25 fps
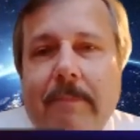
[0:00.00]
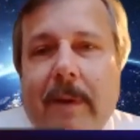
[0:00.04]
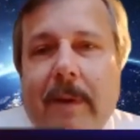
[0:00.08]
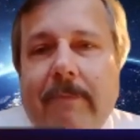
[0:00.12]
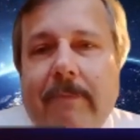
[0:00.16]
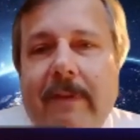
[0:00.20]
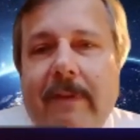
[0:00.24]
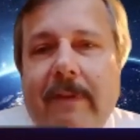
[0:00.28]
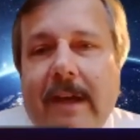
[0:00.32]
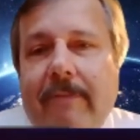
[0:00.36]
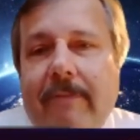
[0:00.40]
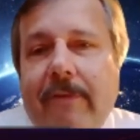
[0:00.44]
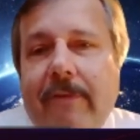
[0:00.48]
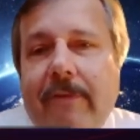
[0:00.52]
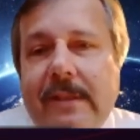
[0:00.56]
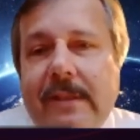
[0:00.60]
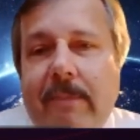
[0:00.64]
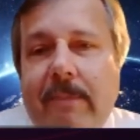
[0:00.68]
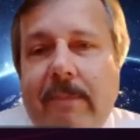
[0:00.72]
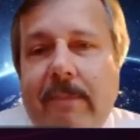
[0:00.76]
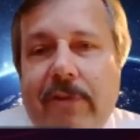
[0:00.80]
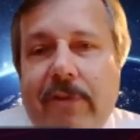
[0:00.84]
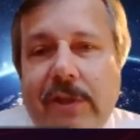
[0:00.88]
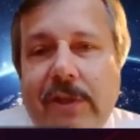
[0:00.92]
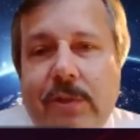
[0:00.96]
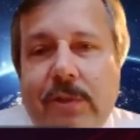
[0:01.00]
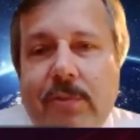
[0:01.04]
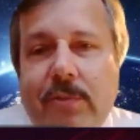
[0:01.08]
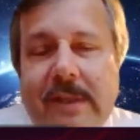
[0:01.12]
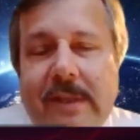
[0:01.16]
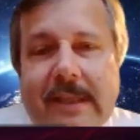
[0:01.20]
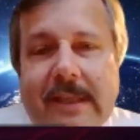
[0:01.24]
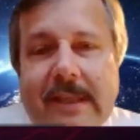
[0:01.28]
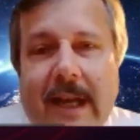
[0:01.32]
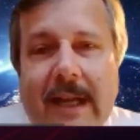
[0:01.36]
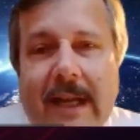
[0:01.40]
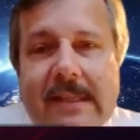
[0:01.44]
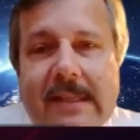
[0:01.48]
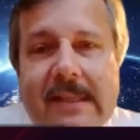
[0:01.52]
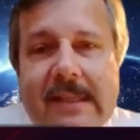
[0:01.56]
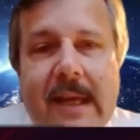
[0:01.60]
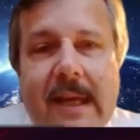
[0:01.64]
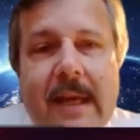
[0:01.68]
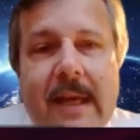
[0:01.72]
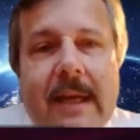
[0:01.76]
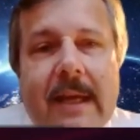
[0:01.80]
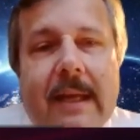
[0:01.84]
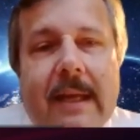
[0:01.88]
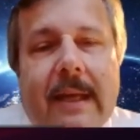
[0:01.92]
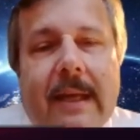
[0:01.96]
but there are some first results
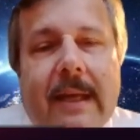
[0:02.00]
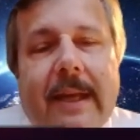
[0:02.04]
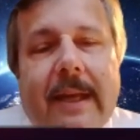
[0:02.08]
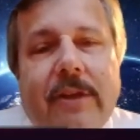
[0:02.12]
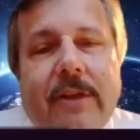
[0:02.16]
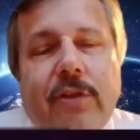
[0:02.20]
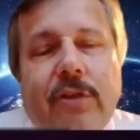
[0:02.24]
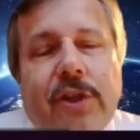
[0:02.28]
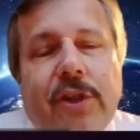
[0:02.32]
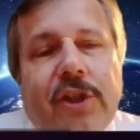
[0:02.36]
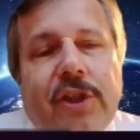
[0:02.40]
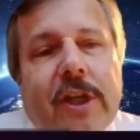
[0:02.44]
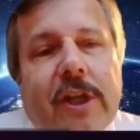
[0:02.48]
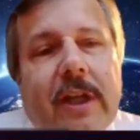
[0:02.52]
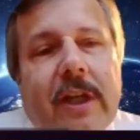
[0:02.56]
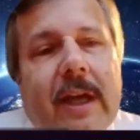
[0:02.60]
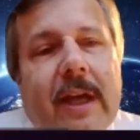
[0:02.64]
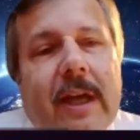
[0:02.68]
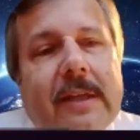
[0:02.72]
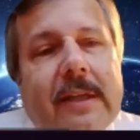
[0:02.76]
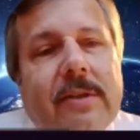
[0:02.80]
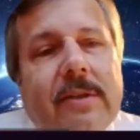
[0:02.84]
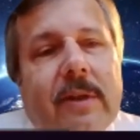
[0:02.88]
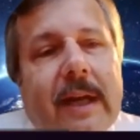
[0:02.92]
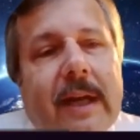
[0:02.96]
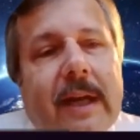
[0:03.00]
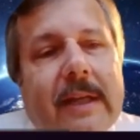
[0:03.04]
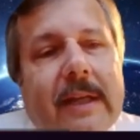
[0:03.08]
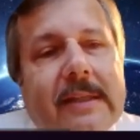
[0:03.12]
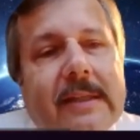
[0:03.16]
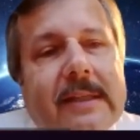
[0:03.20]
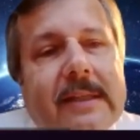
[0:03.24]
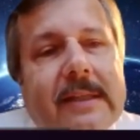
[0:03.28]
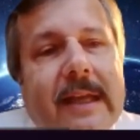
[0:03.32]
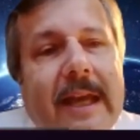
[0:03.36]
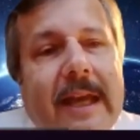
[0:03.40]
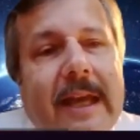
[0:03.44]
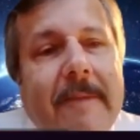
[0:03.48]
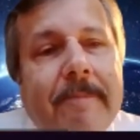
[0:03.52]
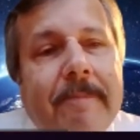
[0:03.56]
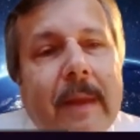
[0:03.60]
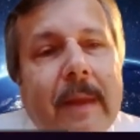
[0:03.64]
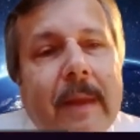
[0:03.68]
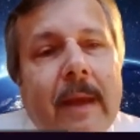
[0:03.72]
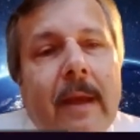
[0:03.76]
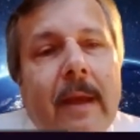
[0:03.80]
in literature, as you can see.